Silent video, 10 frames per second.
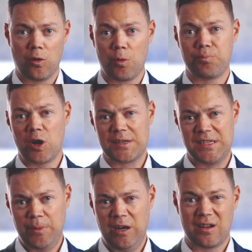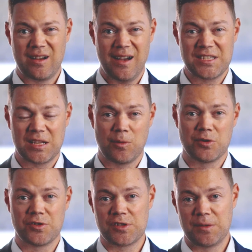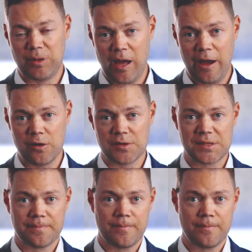or proximity to customers or suppliers.